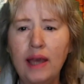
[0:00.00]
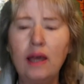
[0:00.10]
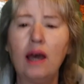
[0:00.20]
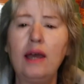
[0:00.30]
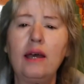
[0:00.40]

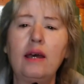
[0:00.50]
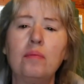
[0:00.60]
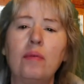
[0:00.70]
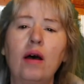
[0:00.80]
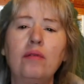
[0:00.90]
I I
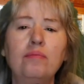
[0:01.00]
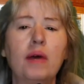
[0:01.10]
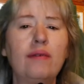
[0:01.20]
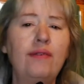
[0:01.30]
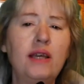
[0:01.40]
um on
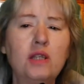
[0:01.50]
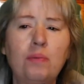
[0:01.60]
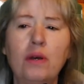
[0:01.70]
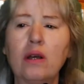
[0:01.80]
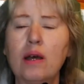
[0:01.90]
my
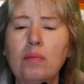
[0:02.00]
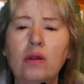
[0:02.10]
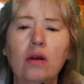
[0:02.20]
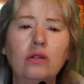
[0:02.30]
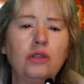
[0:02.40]
Facebook I
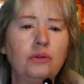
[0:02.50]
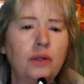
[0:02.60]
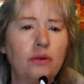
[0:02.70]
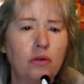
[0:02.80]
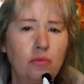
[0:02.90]
belong
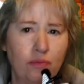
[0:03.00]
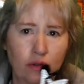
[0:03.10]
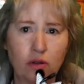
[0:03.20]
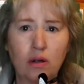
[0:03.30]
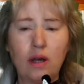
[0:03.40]
to a group
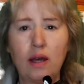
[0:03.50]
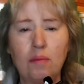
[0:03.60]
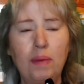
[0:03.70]
for uh,